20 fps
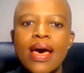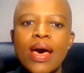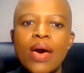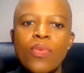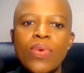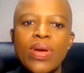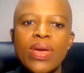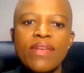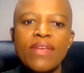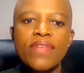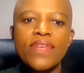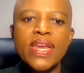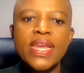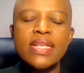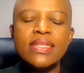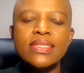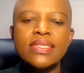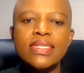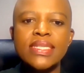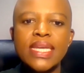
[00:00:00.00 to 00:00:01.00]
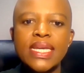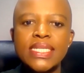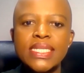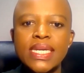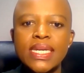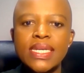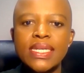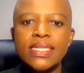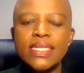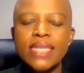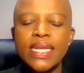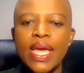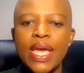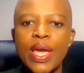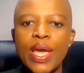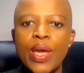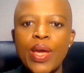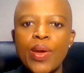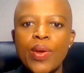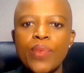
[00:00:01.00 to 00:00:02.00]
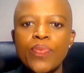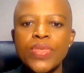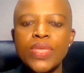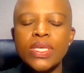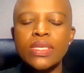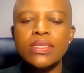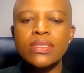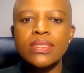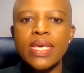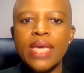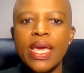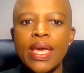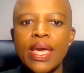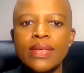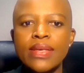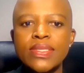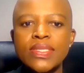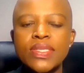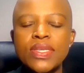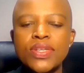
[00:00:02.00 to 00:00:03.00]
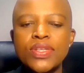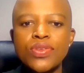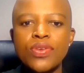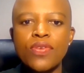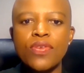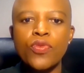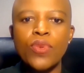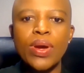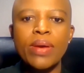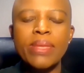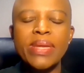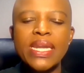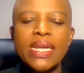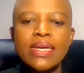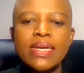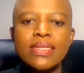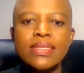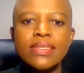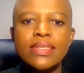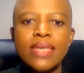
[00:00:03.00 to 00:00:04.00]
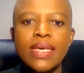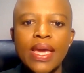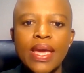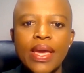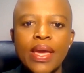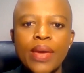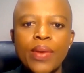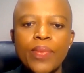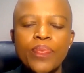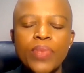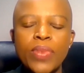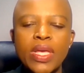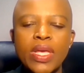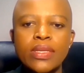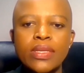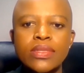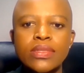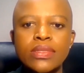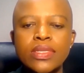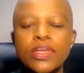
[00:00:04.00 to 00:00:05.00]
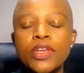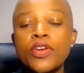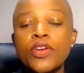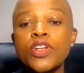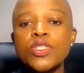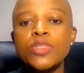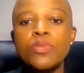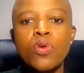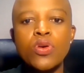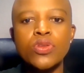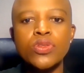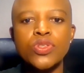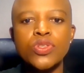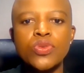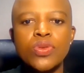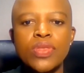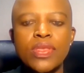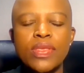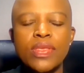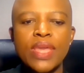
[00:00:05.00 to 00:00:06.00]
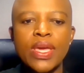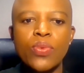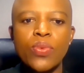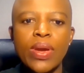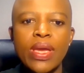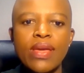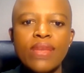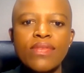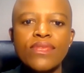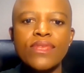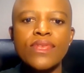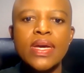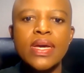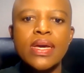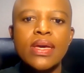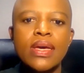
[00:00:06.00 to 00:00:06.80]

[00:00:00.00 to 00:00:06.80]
Uh, we have reinstated uh, this uh, series of webinars uh, as in response to the third wave.